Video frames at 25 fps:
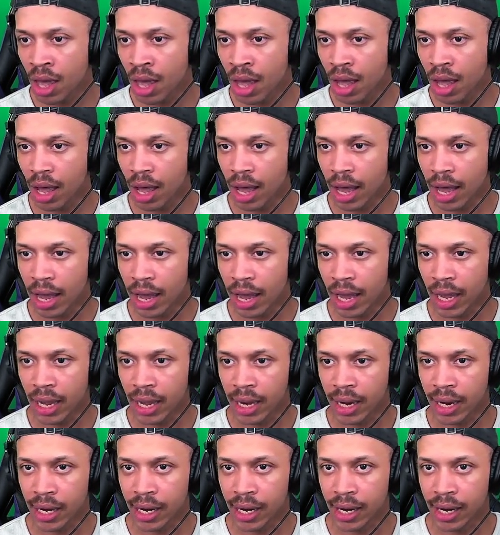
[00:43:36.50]

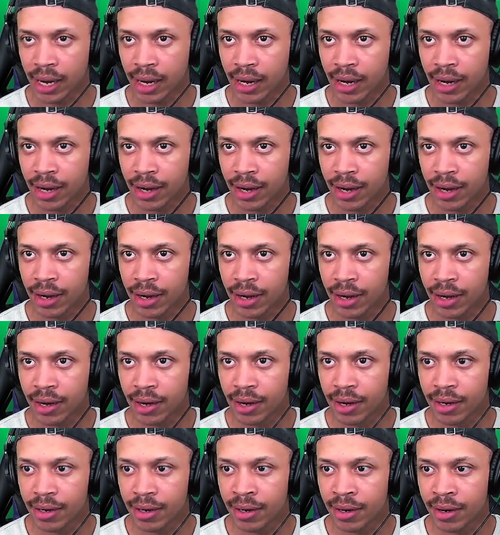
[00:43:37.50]
I
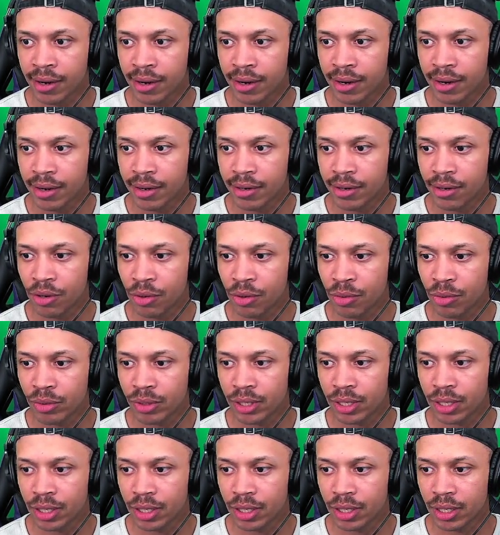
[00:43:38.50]

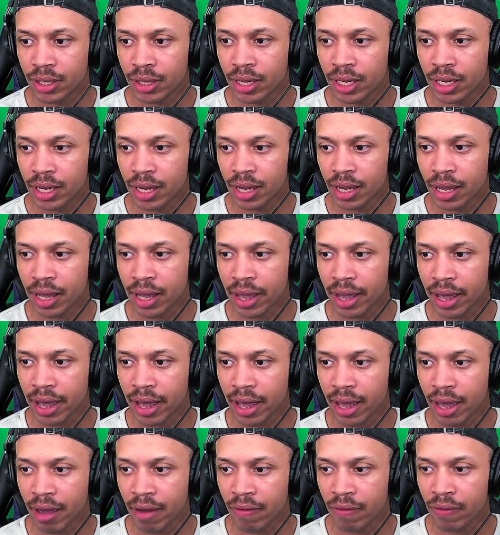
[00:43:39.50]
don't think I
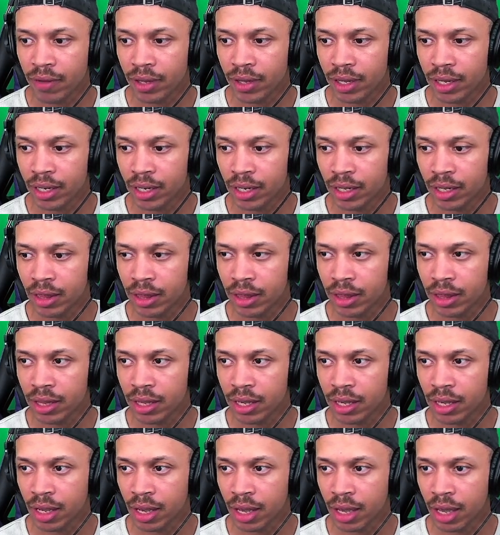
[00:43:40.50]
have
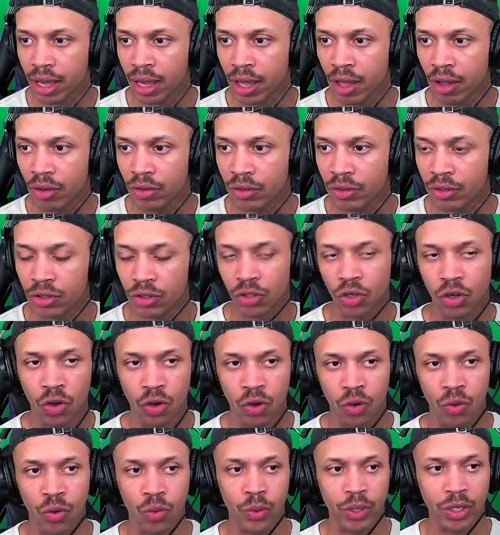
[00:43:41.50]
anything else.
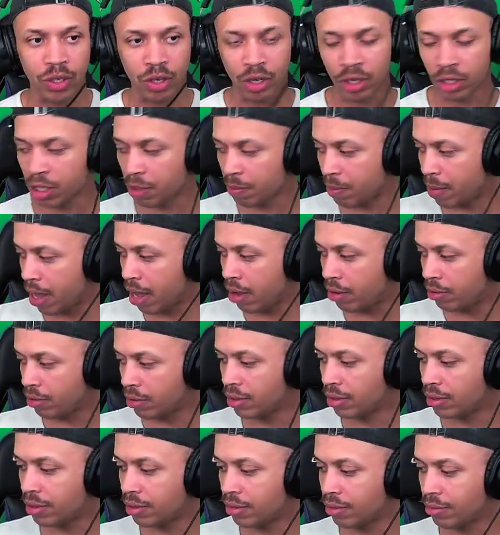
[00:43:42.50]
So we talked about
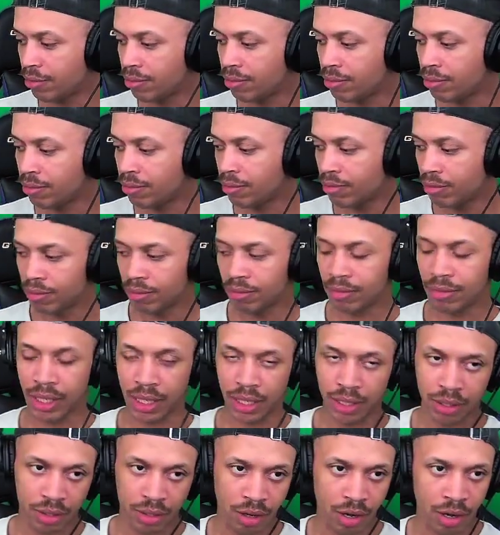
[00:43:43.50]

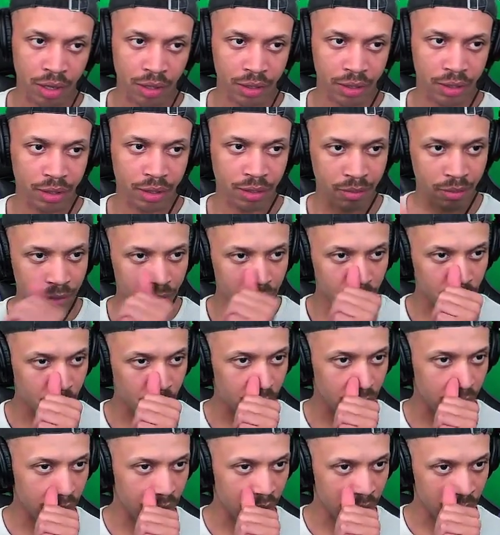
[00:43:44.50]
these awesome
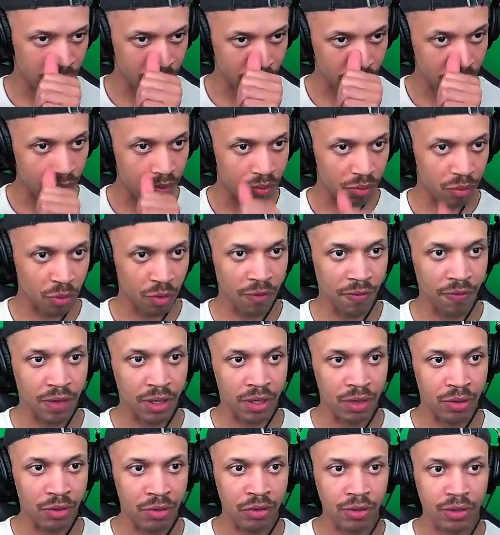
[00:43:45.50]
terrain
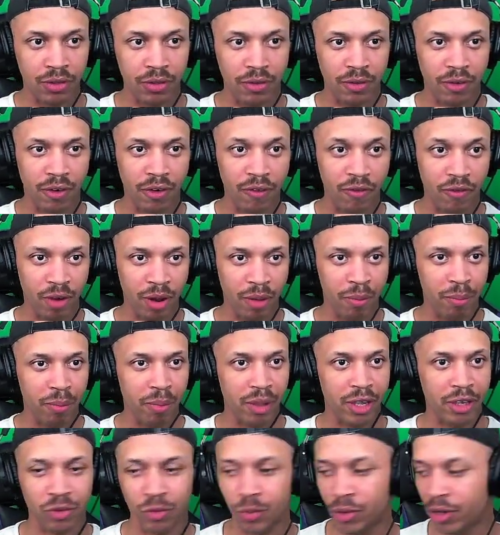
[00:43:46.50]
reveals from
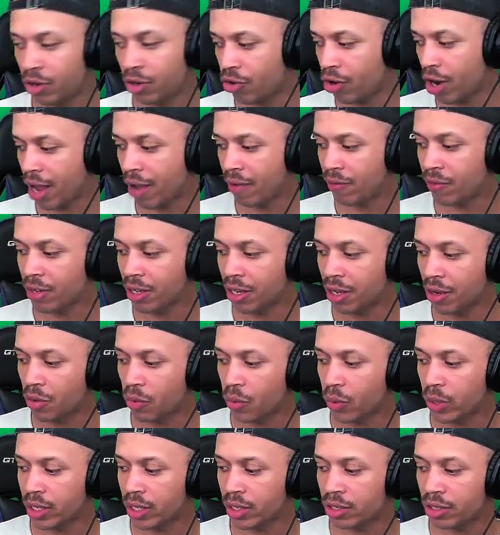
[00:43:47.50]
+1 Crafting,
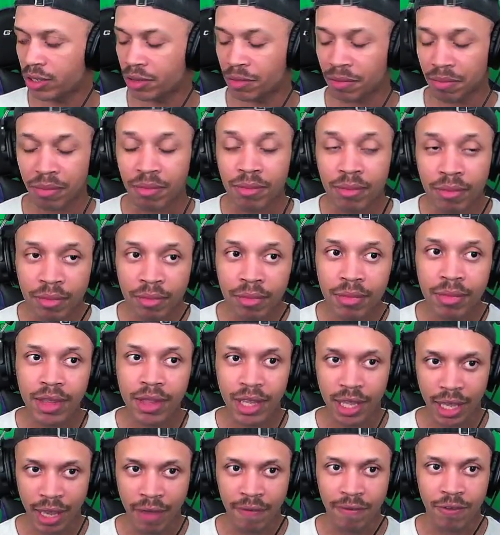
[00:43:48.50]
which
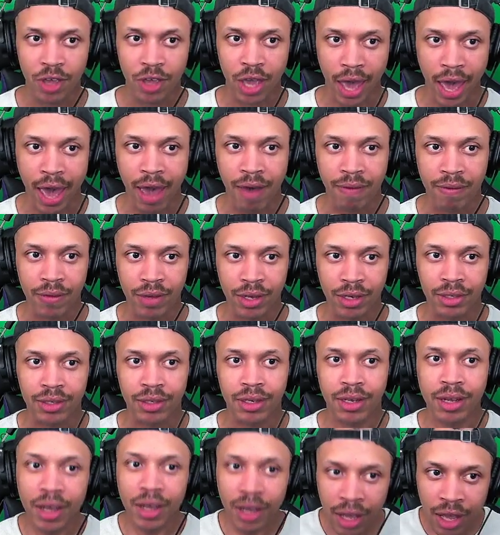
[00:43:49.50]
if you haven't,
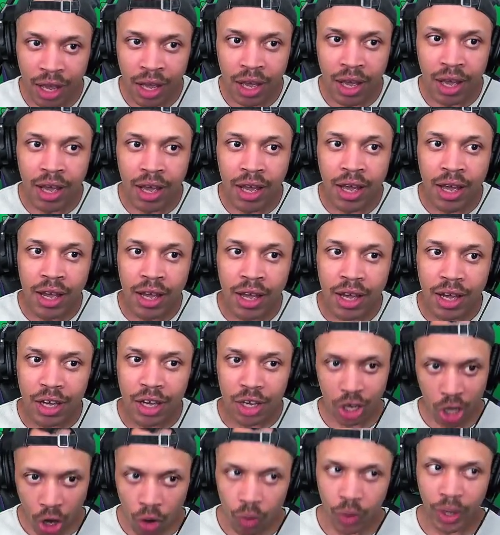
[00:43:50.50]

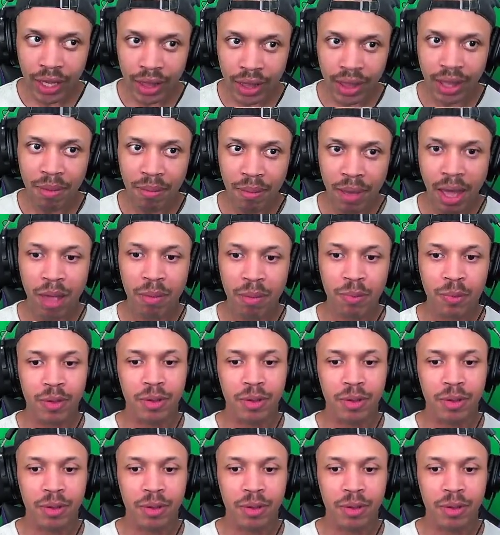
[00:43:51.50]
go hit them up.